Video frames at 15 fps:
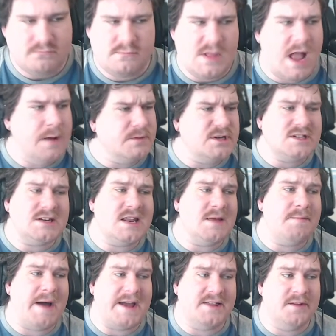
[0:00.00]
I'm just going to
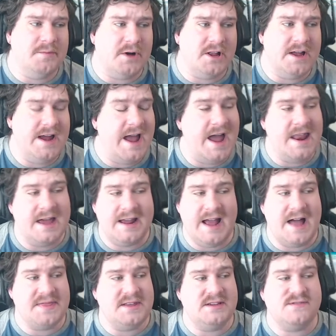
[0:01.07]
bite the bullet. And I
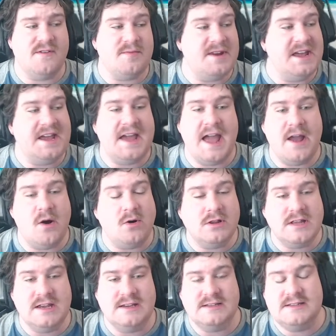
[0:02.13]
got these from DK
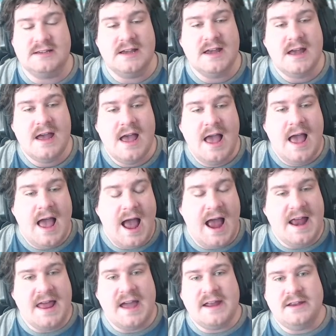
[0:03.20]
Oldies.
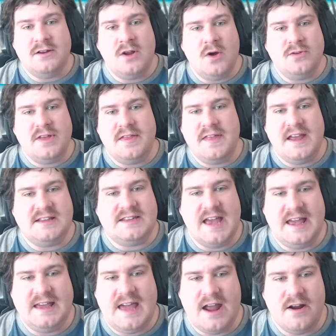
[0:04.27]
And I know that they
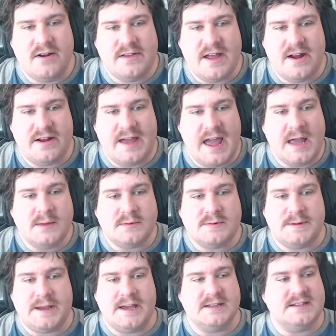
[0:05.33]
take care of their games
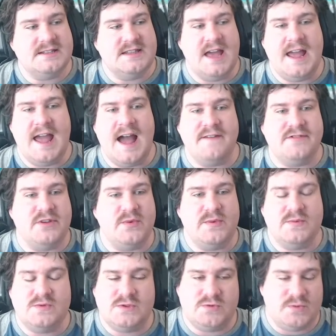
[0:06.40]
because they have
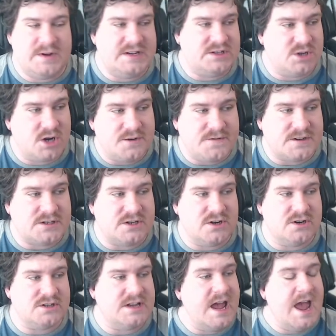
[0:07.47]
these
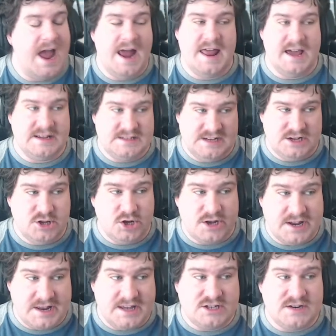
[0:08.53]
resurfacers. And I did look
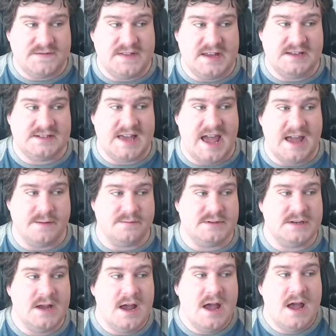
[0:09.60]
at each of these games
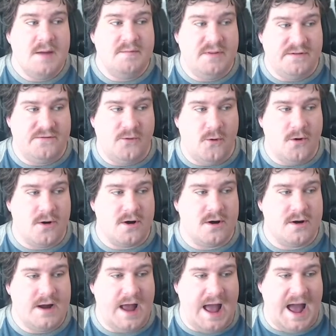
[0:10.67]

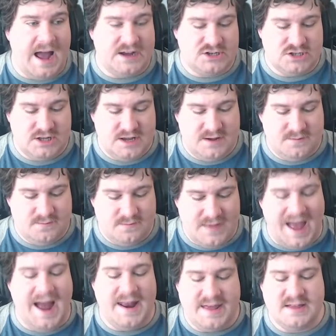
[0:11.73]
before actually
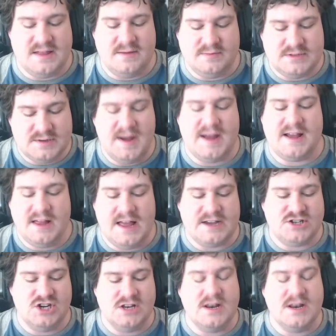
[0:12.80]
adding them to my collection.